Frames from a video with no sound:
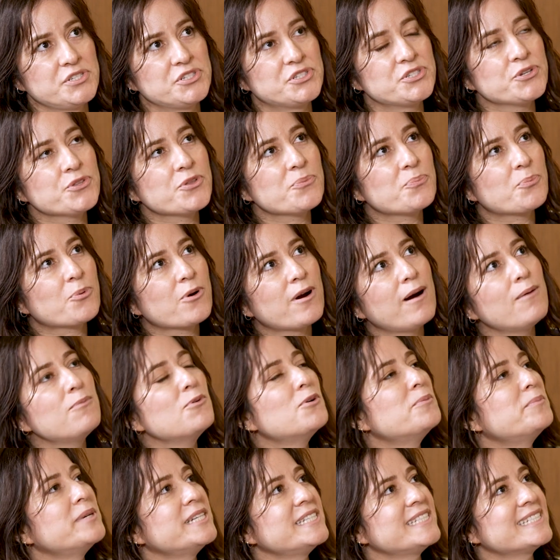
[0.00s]
So the
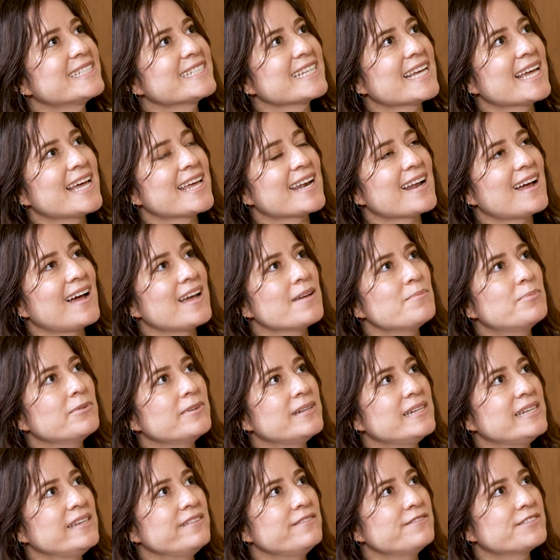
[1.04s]
problem is that I
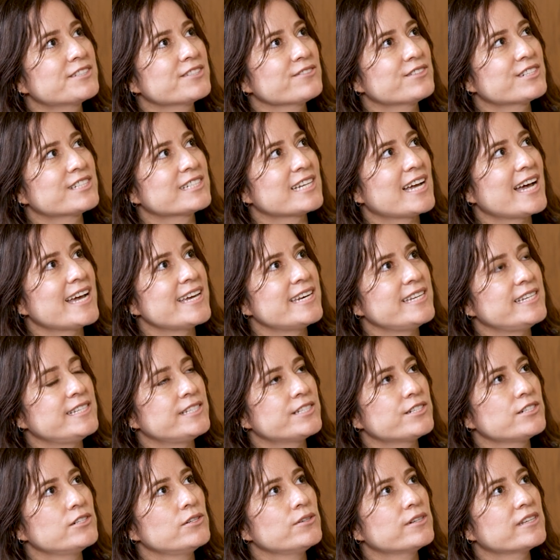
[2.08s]
believe society
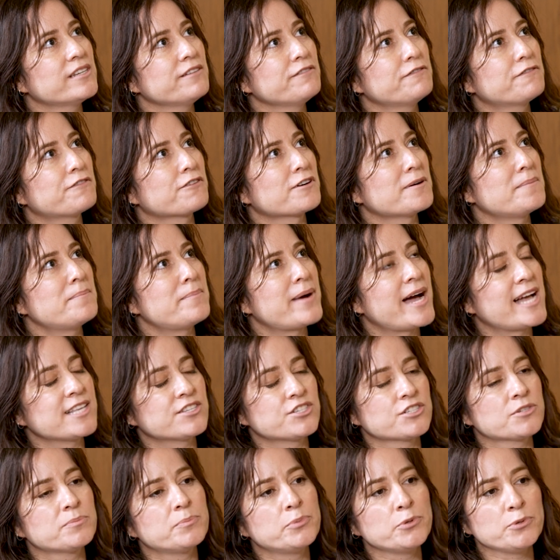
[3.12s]
is looking for a
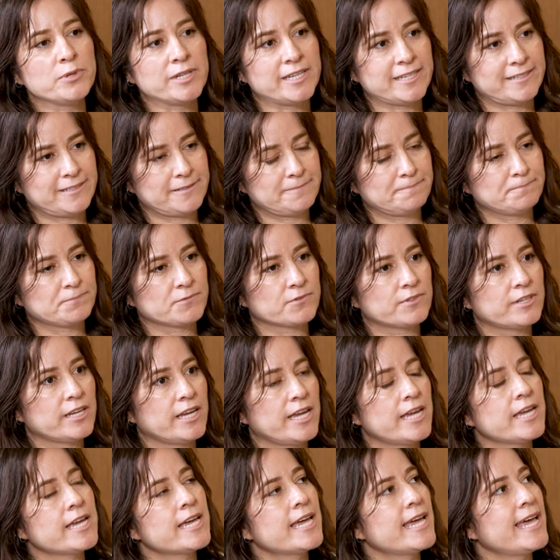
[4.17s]
magic bullet,
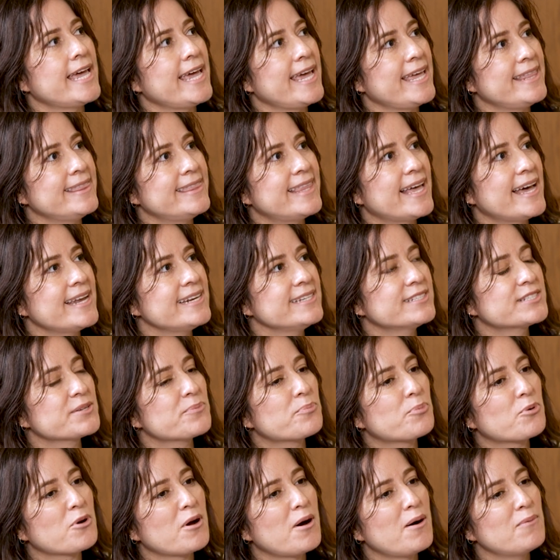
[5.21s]
okay? And that is a
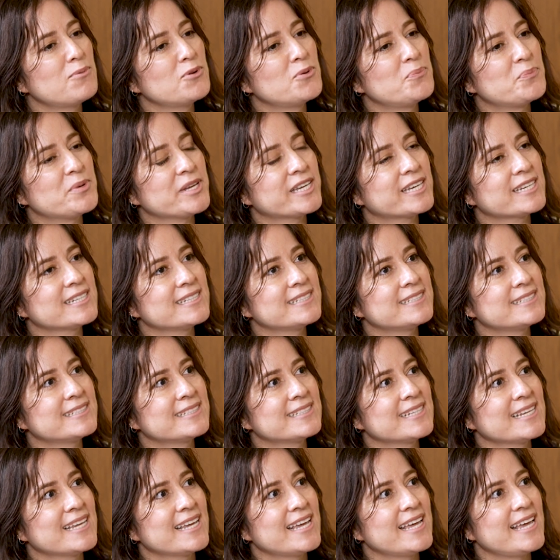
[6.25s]
problem
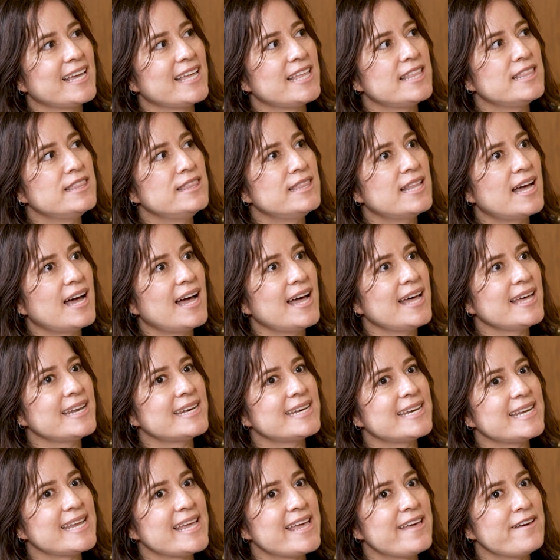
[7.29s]
because
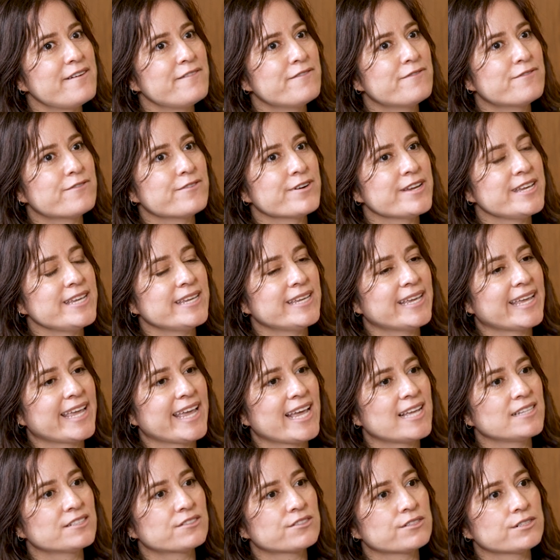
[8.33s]
not every
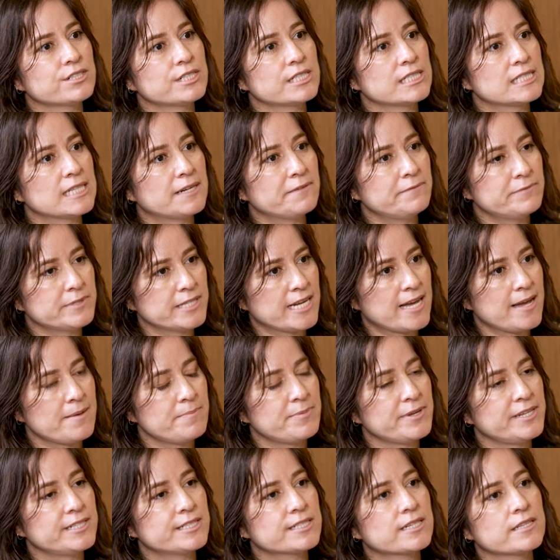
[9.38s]
cancer
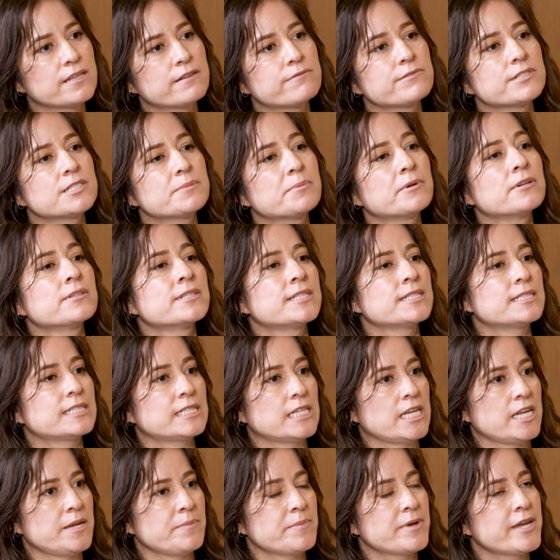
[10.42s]
subtype is going to respond the
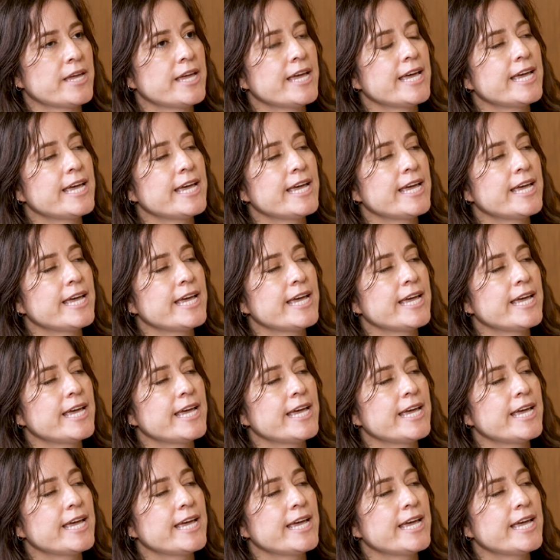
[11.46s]
same.